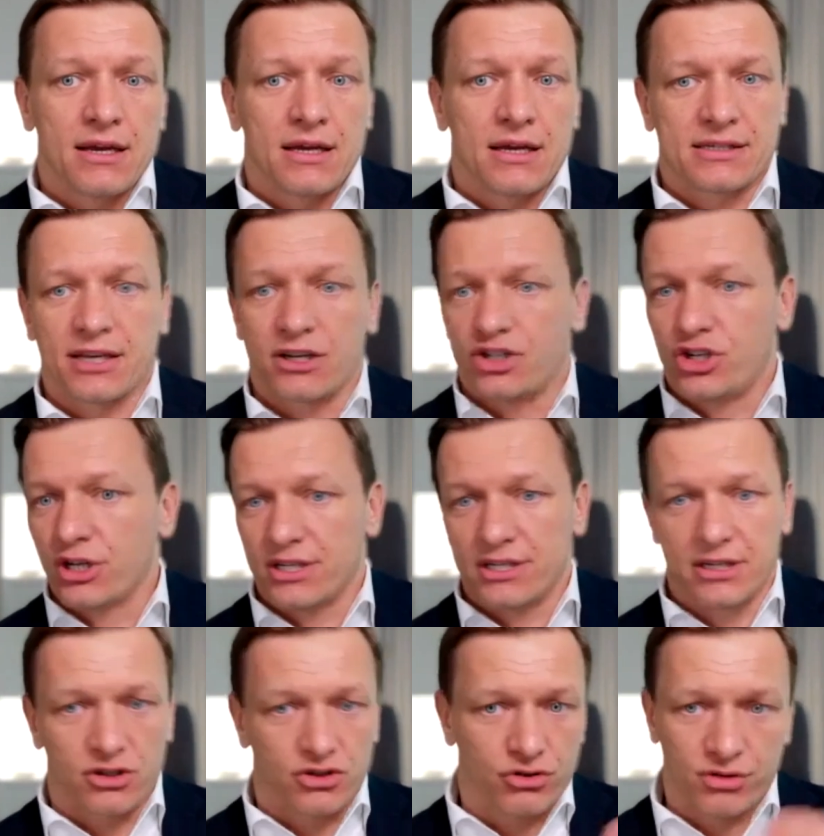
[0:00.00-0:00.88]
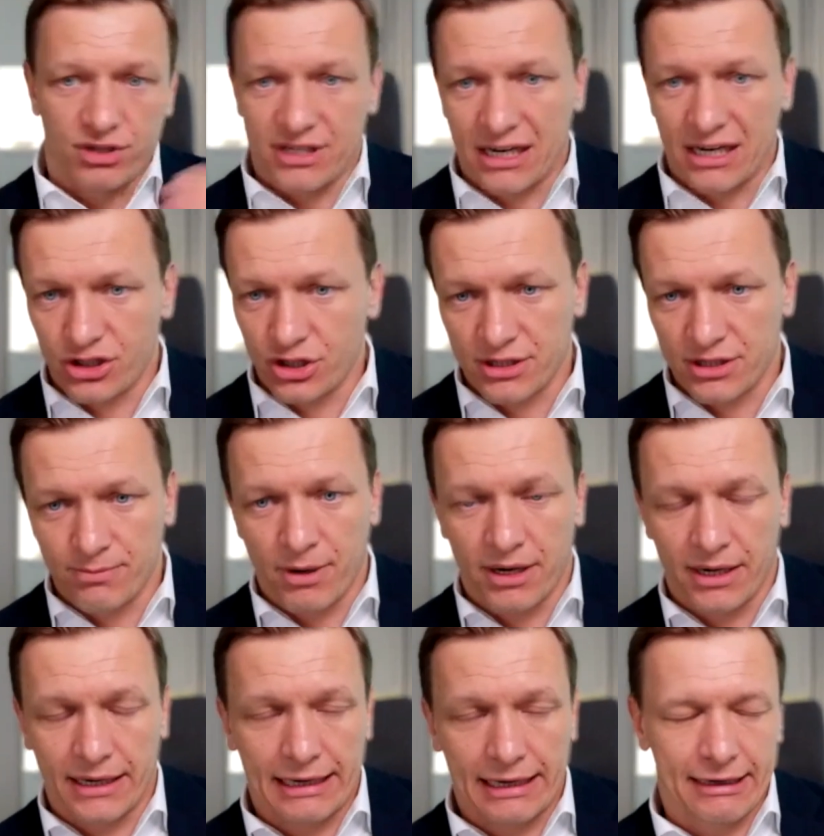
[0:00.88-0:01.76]
such as the transactions
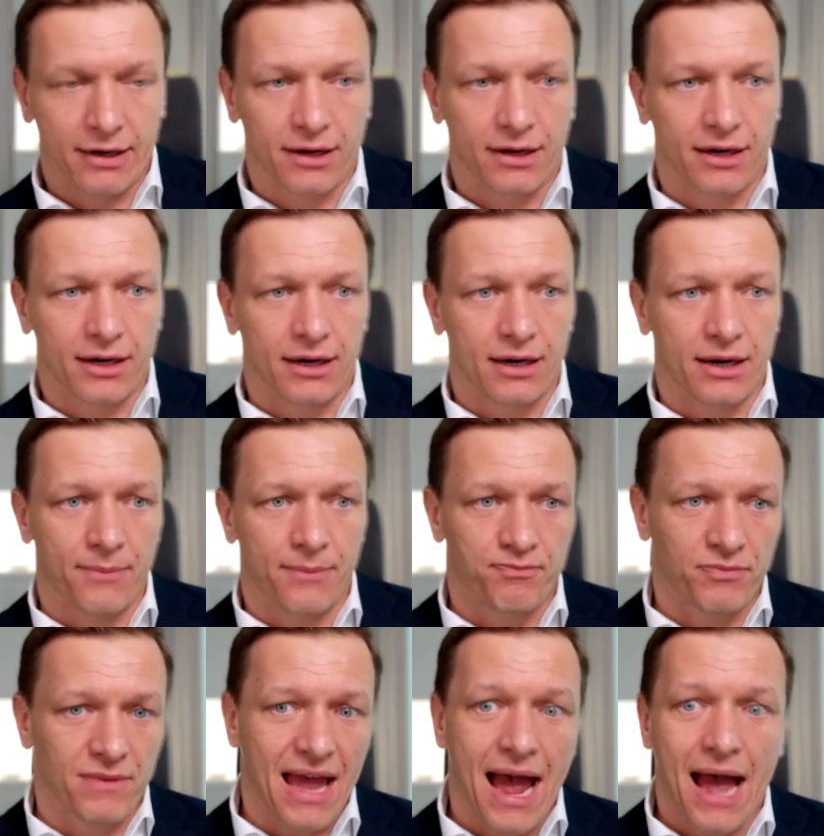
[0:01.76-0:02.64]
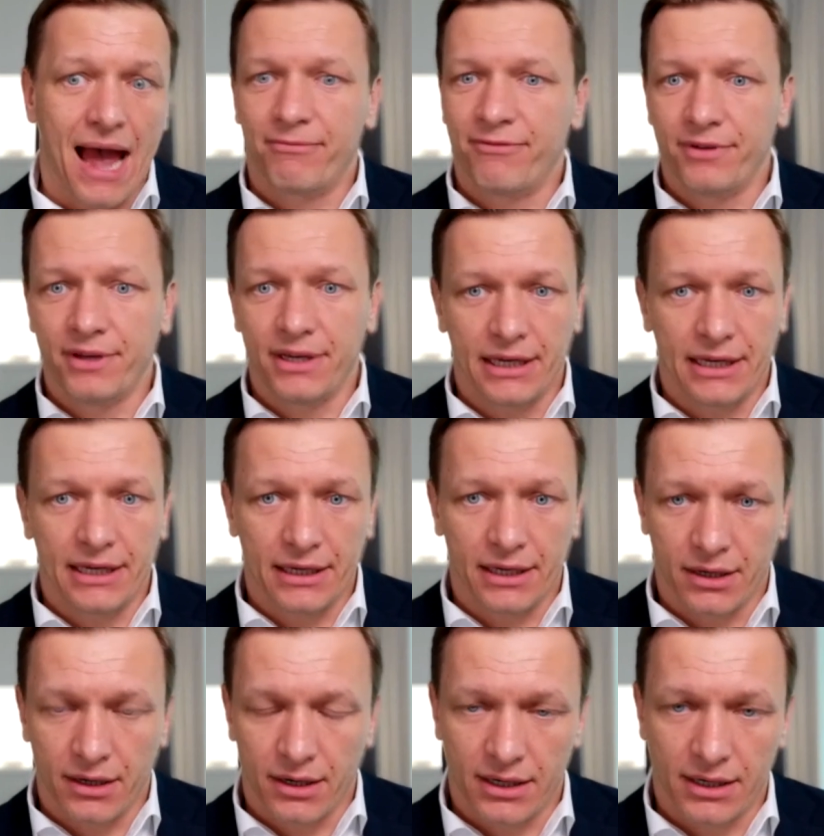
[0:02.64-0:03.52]
by
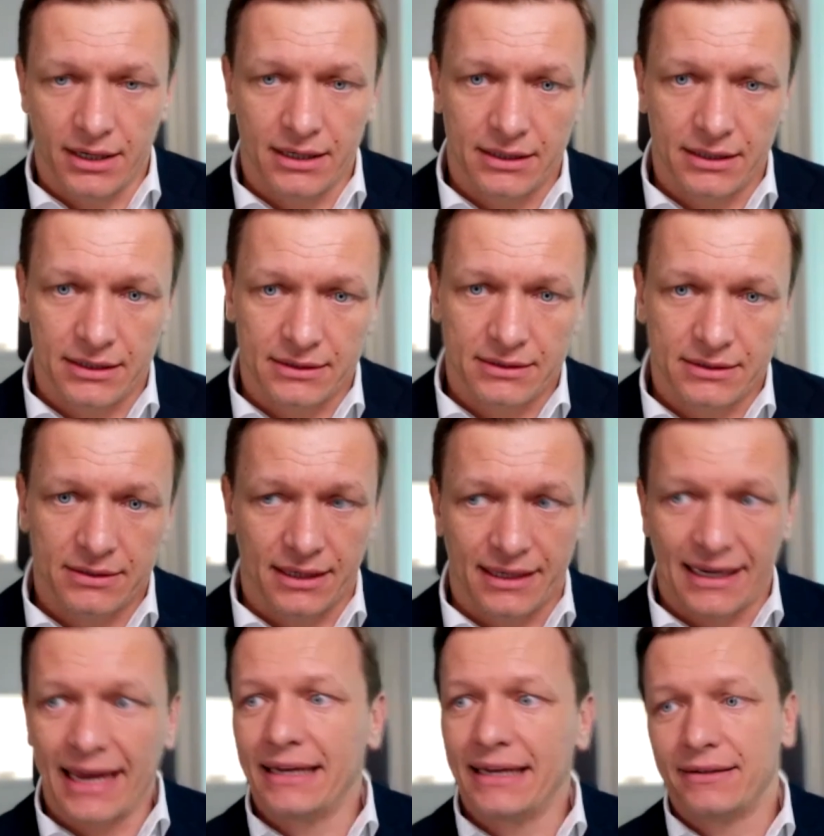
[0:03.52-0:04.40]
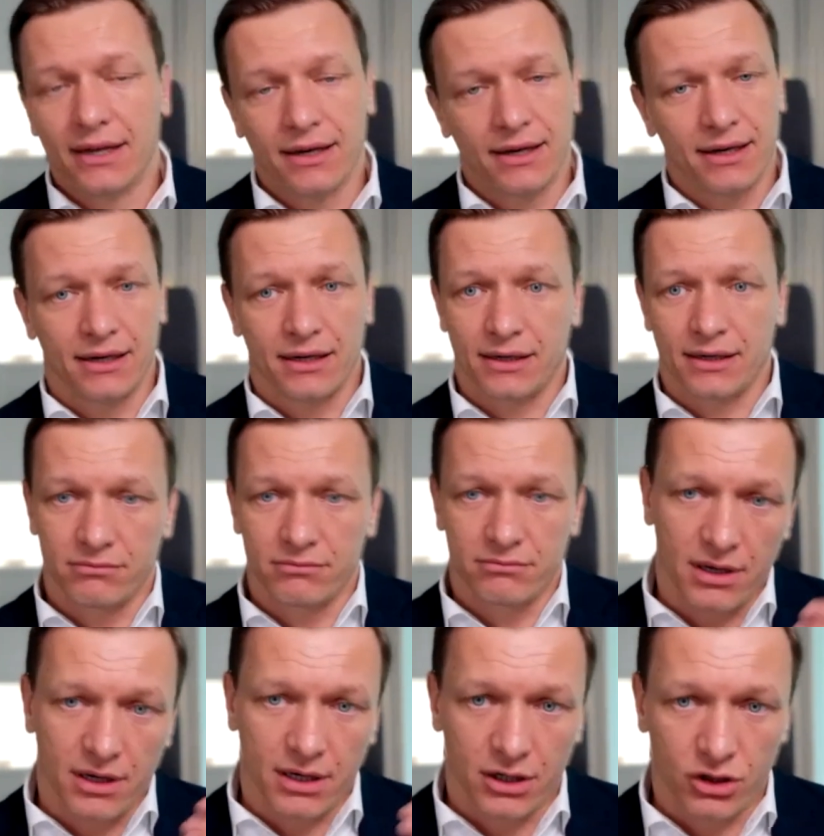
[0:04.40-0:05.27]
AbbVie,
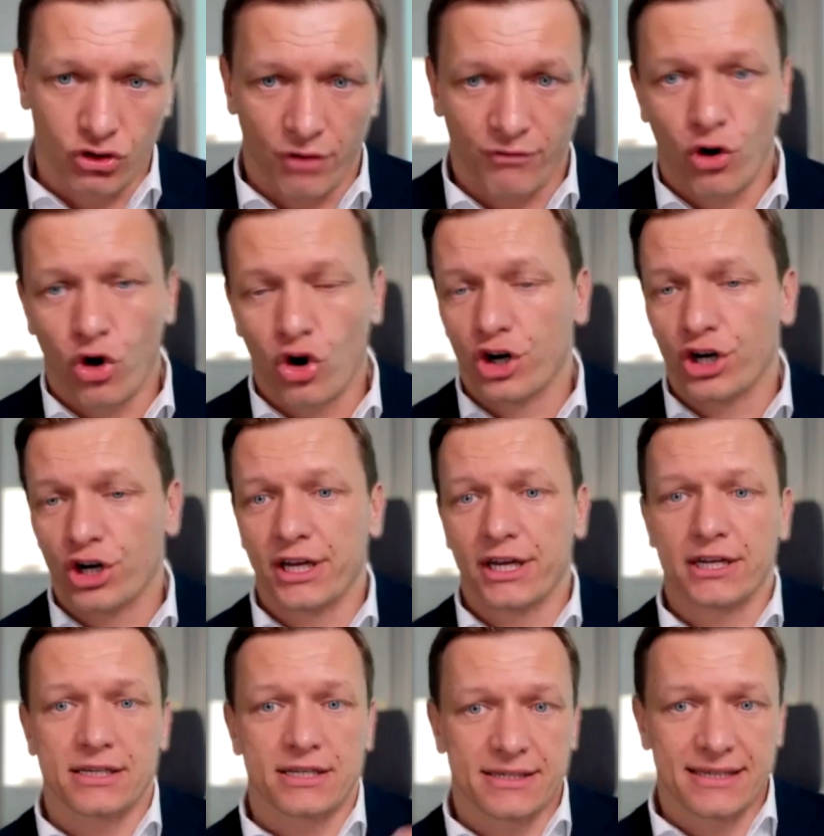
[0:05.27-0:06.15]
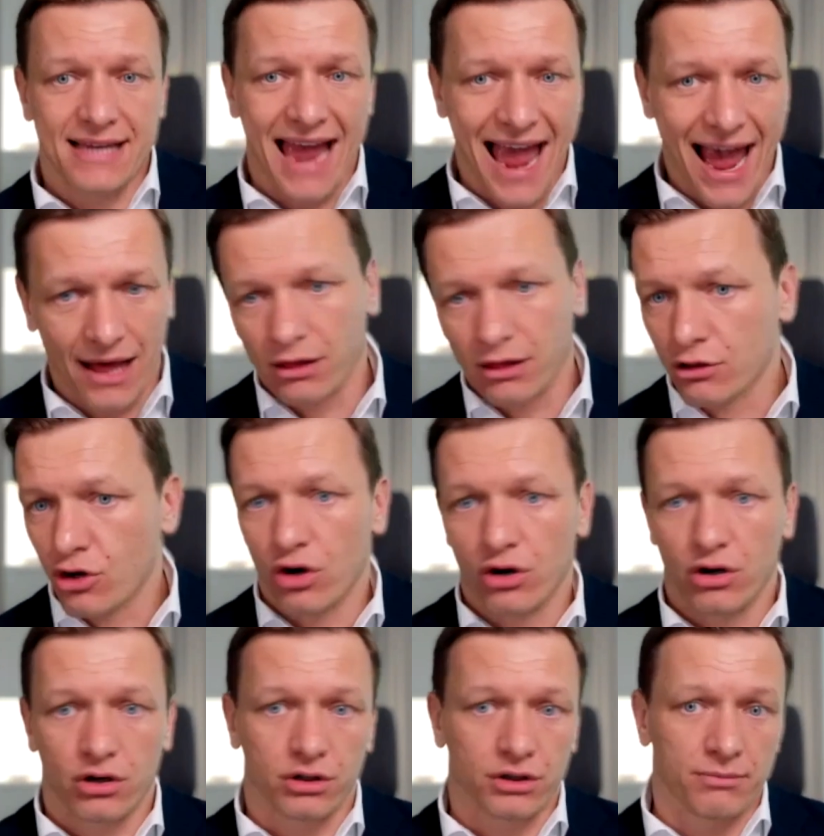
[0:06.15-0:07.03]
Takeda, Novartis,
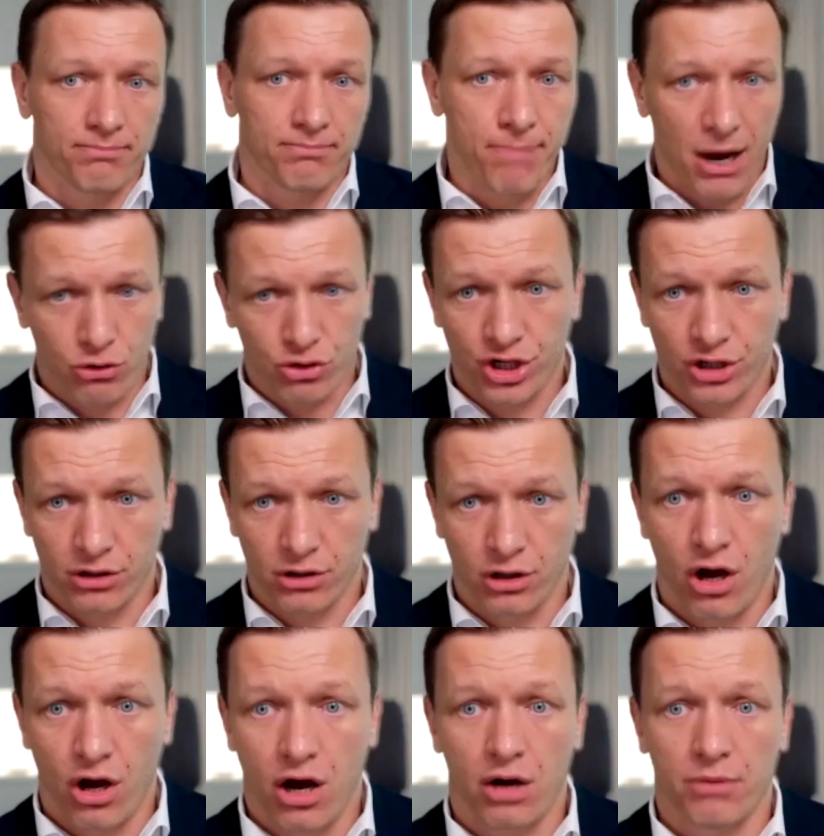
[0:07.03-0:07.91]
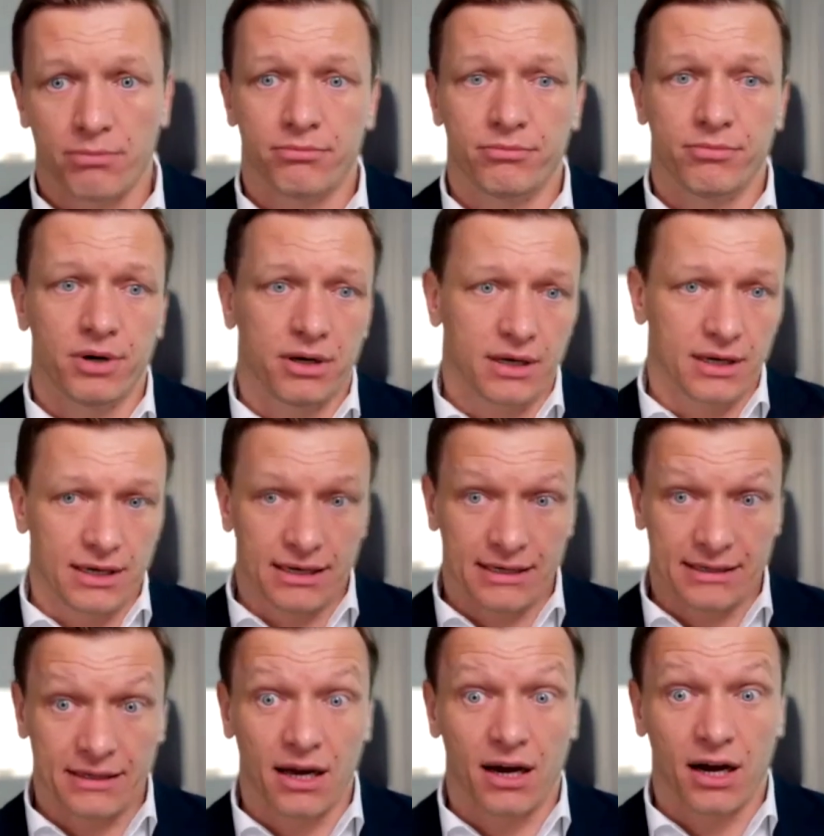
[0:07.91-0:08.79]
Alcon, Bausch and Lomb,
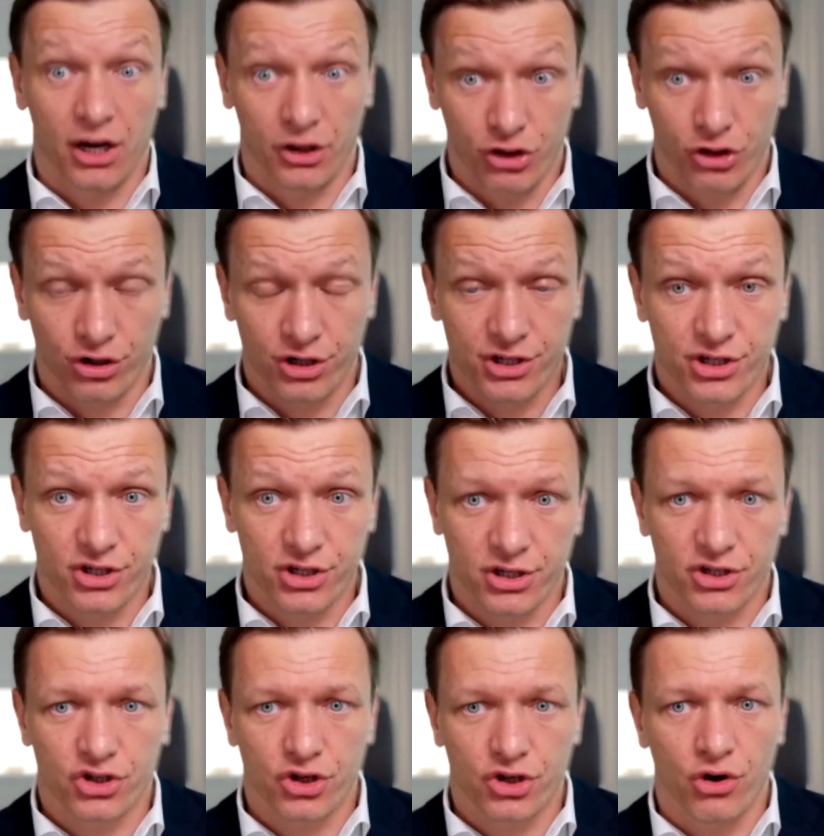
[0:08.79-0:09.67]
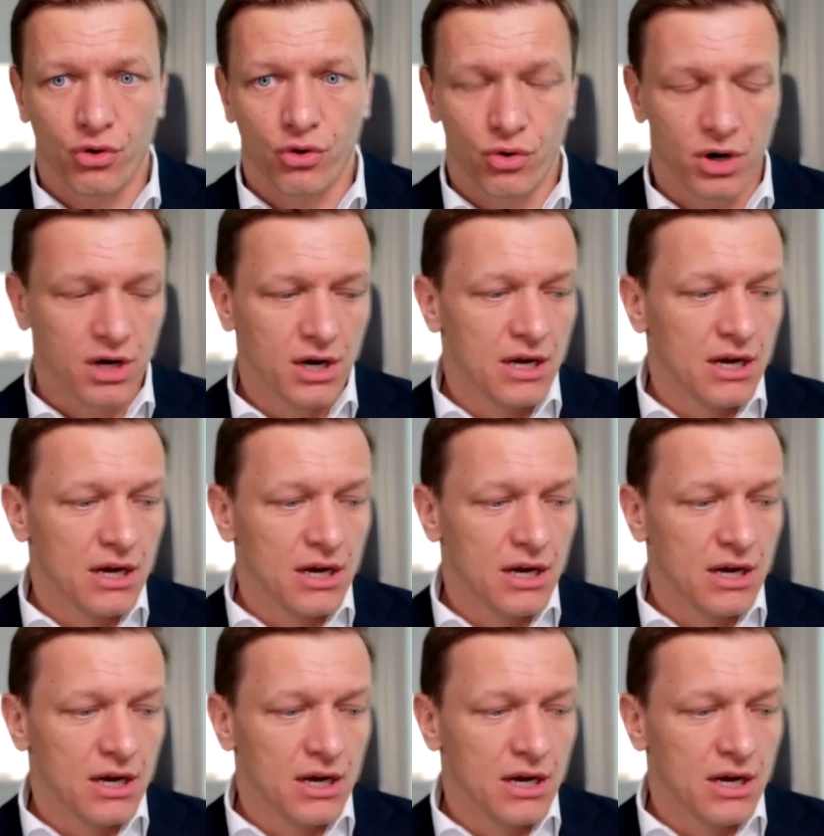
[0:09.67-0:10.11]
and others. So